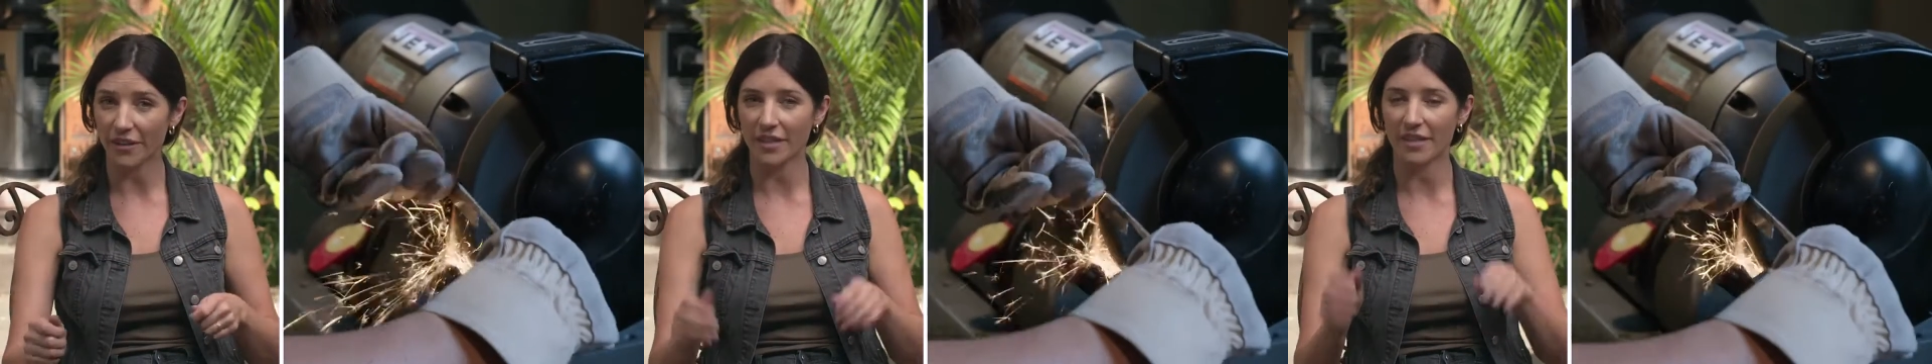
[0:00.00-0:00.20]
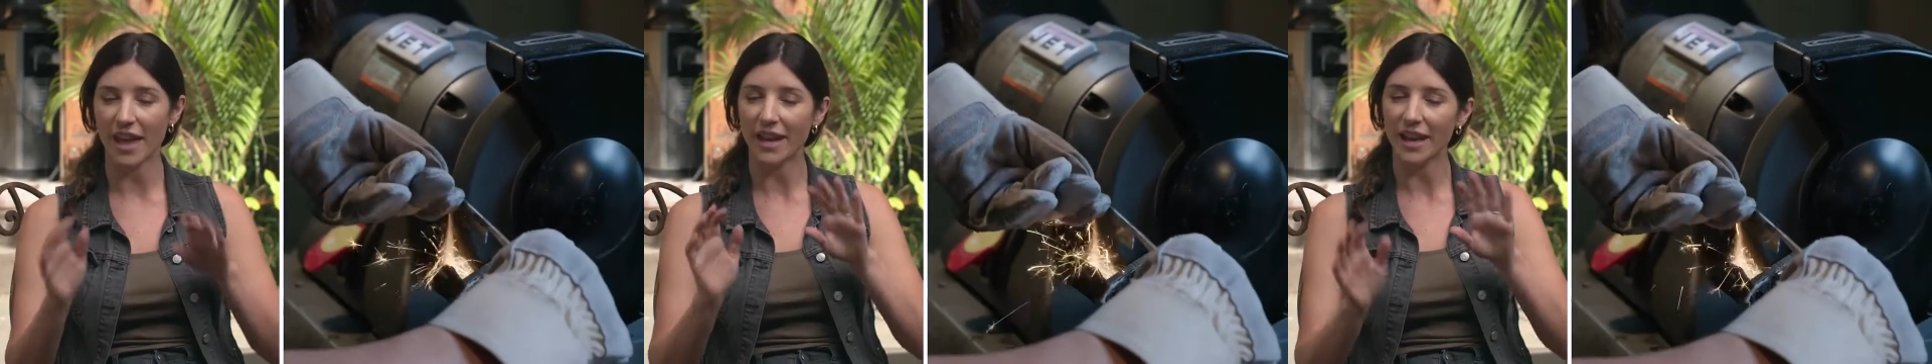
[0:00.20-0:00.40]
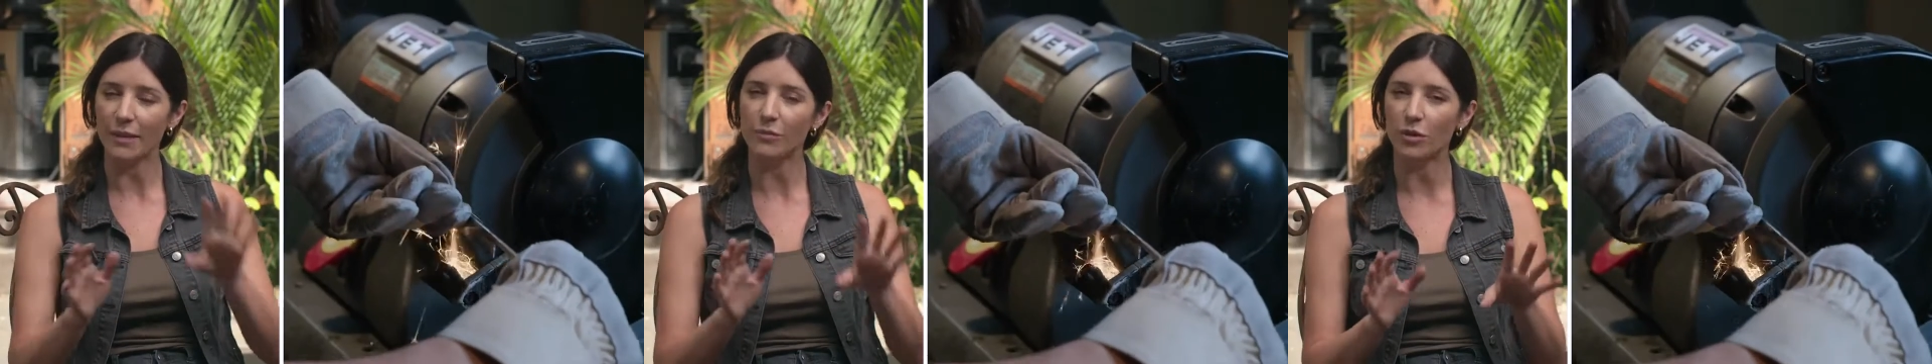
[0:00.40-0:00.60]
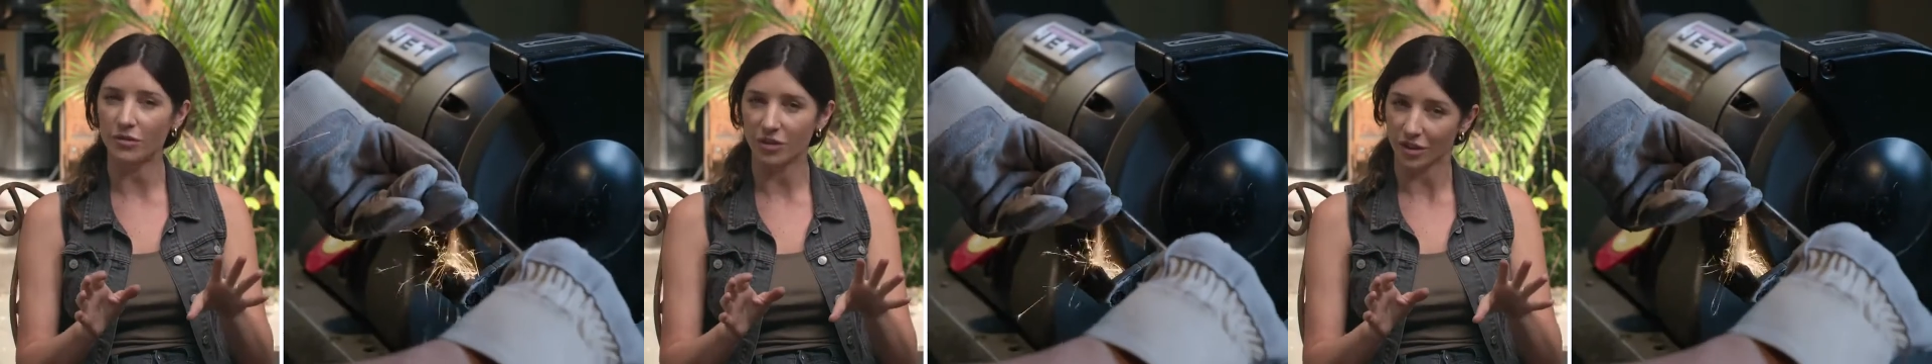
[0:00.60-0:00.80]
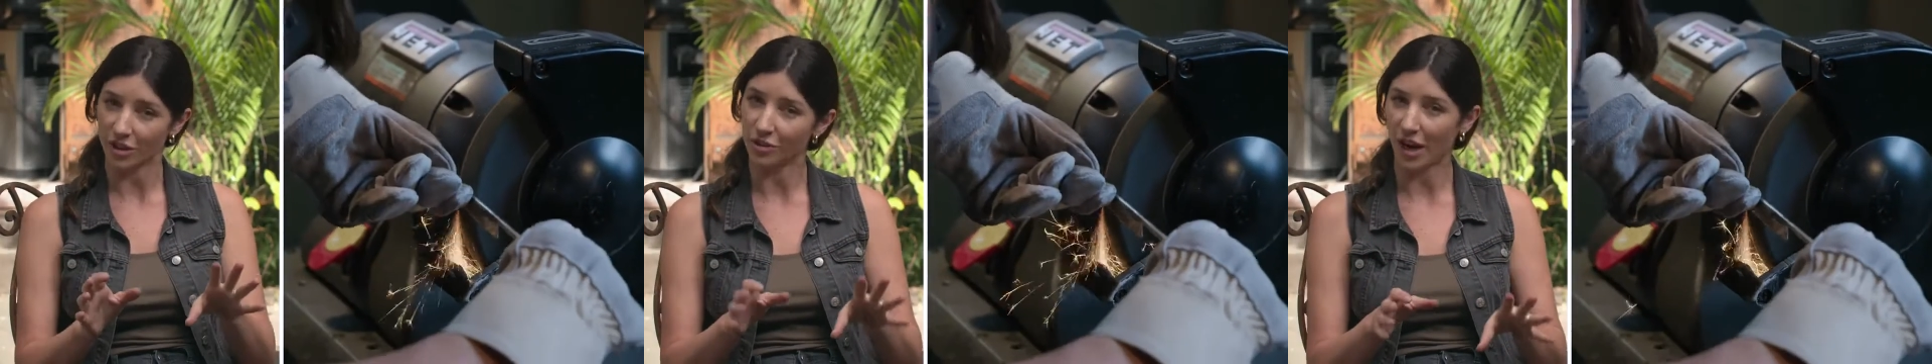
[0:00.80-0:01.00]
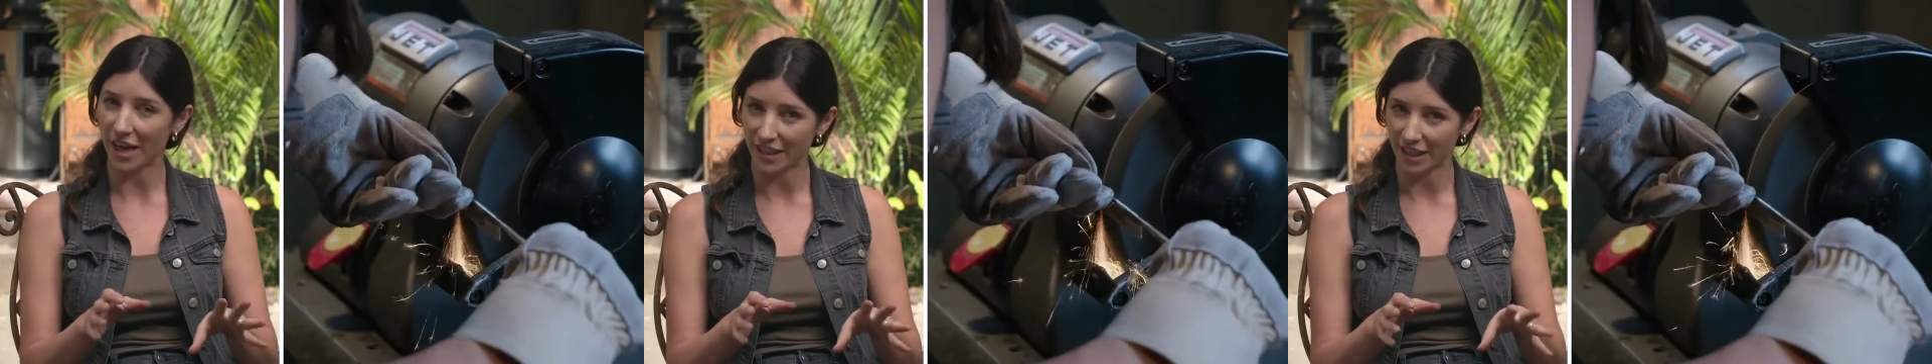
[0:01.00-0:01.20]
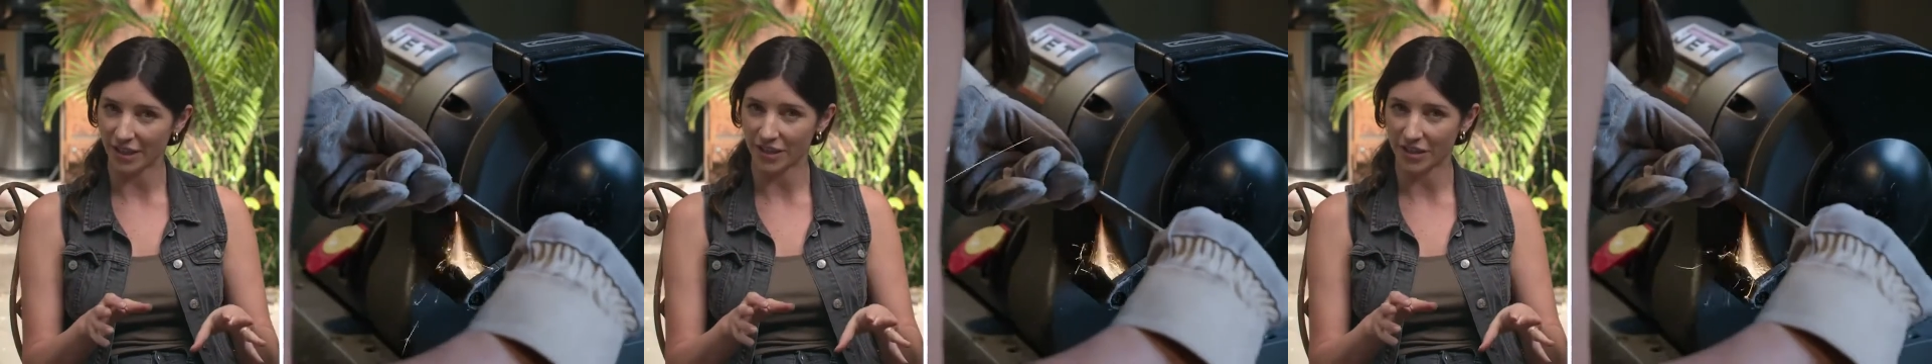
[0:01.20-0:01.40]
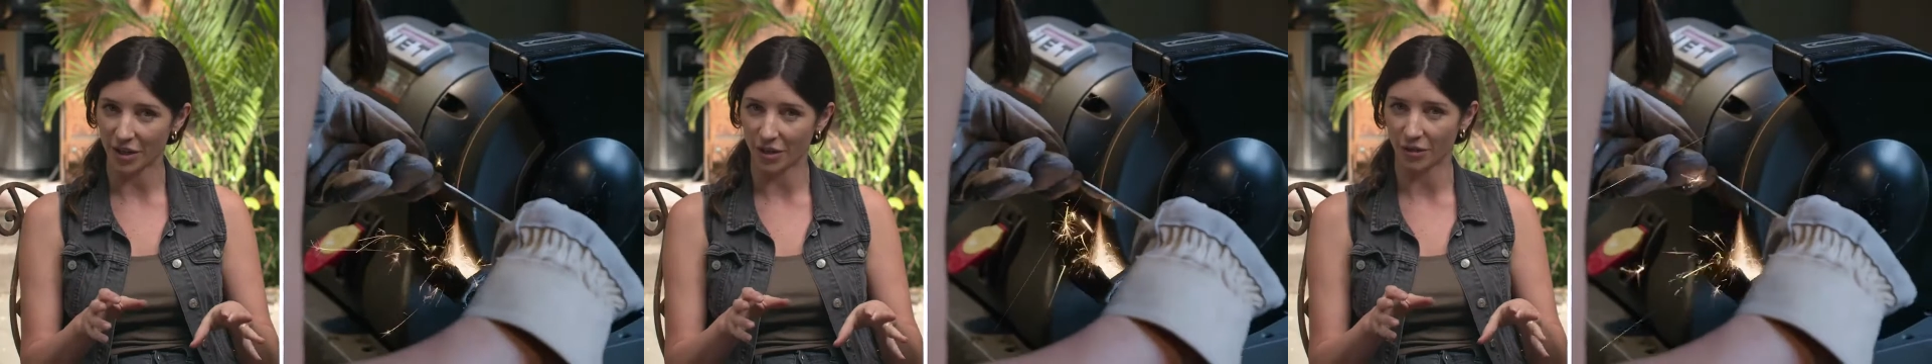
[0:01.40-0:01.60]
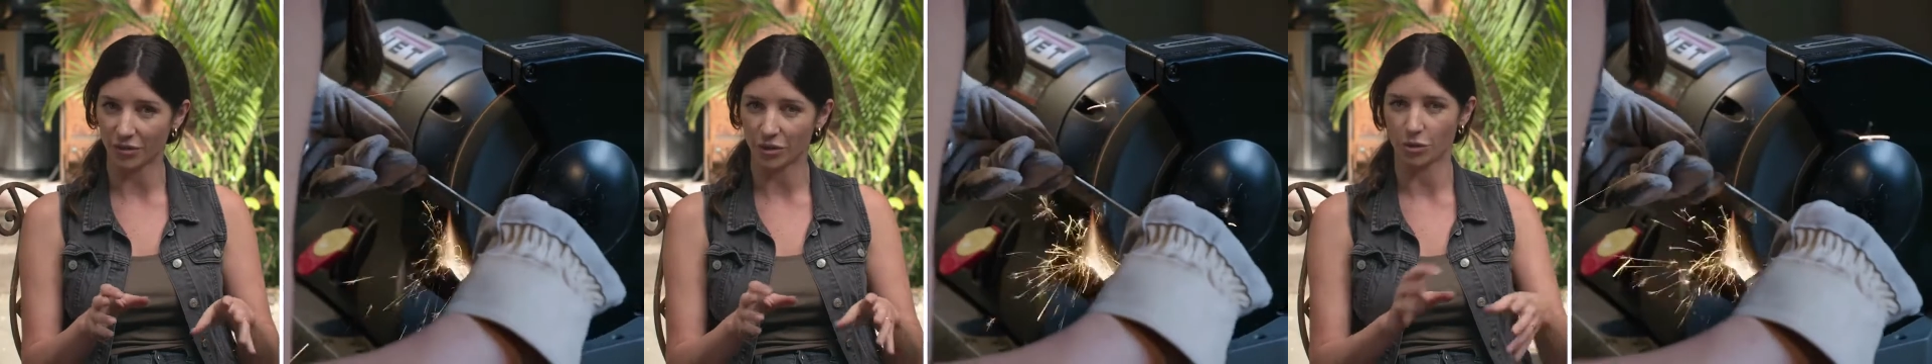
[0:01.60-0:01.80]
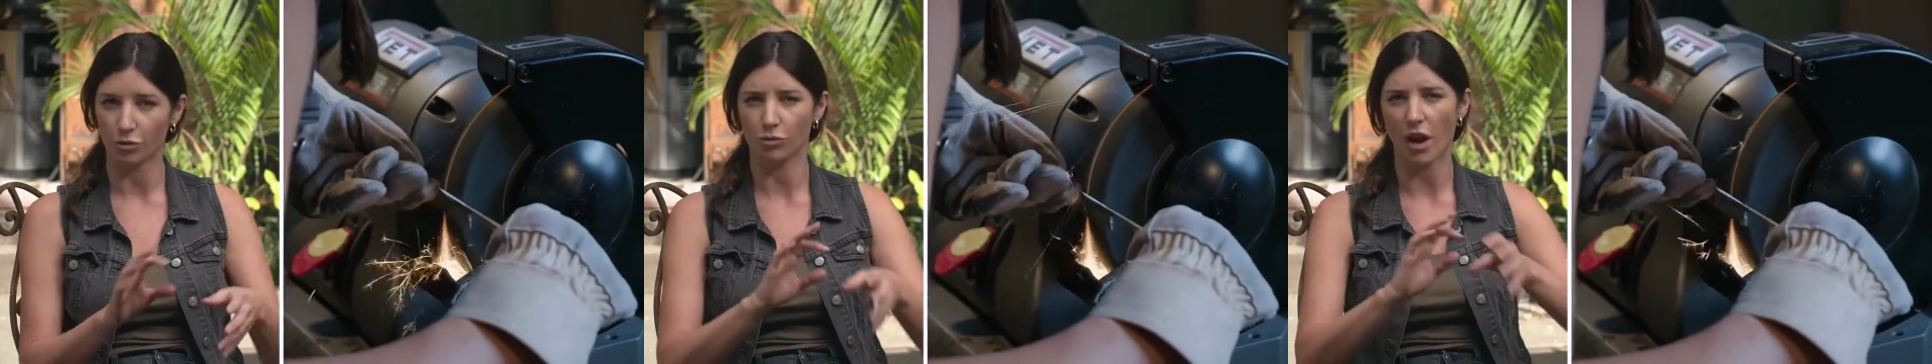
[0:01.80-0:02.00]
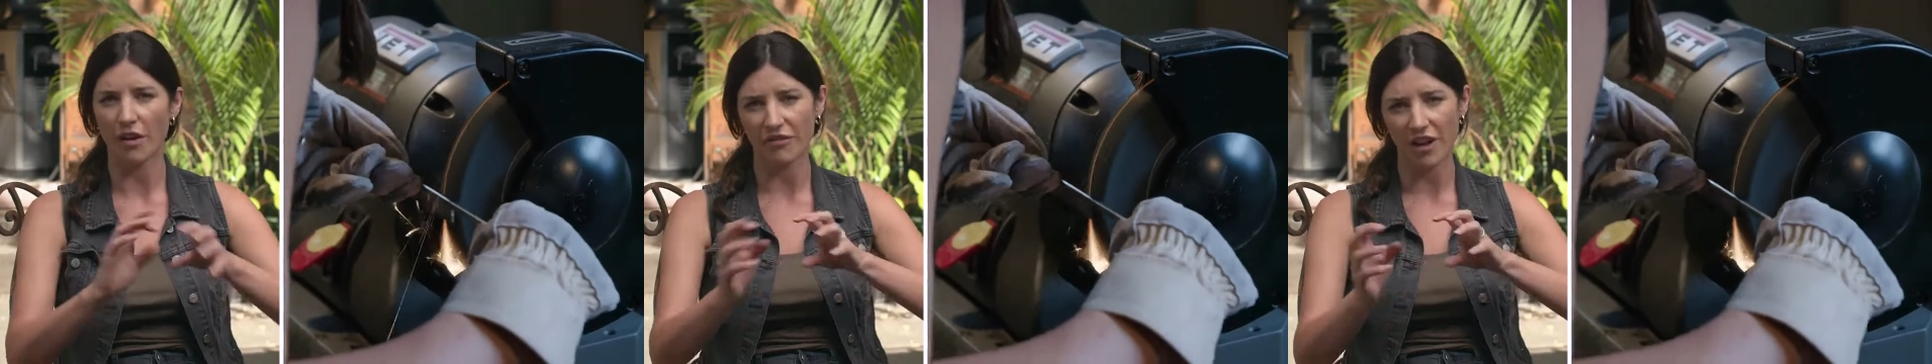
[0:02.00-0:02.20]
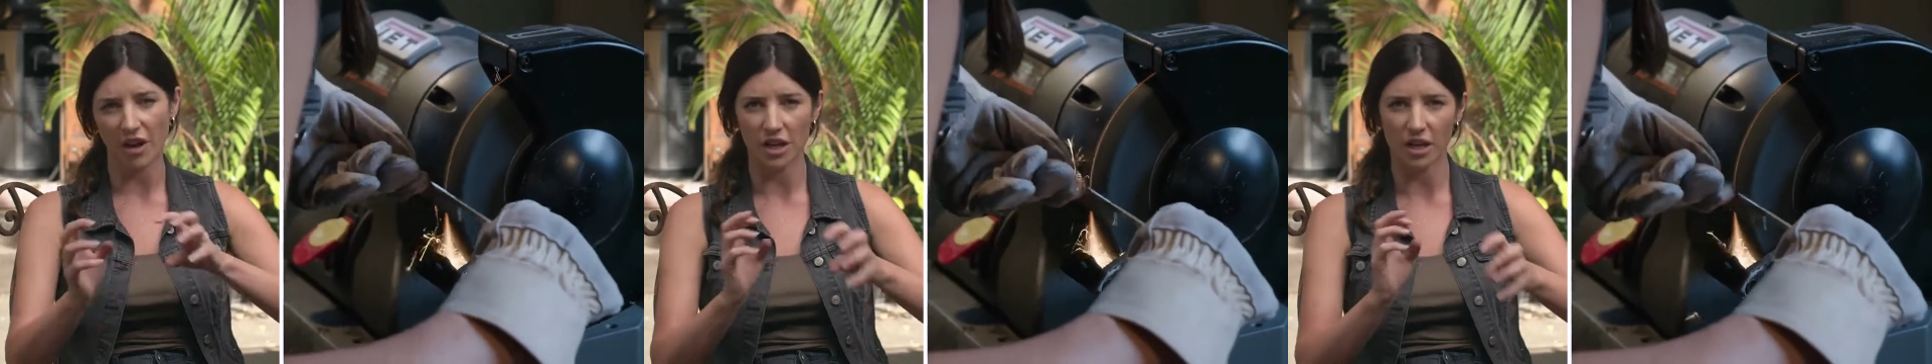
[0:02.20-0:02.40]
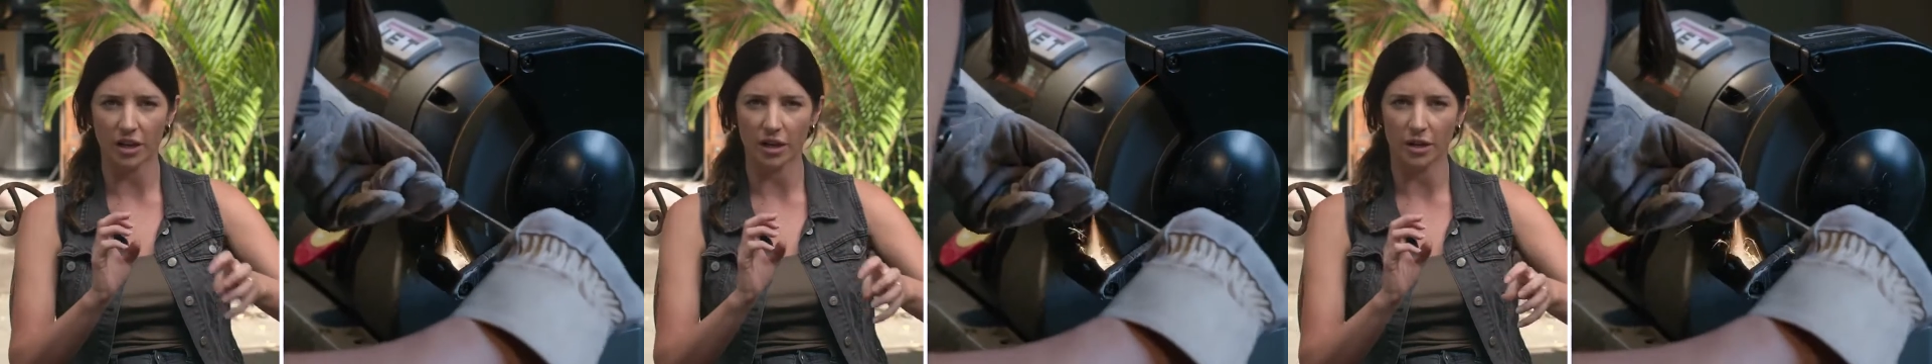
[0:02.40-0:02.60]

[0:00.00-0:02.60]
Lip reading: then I move to the grinding stone to rough out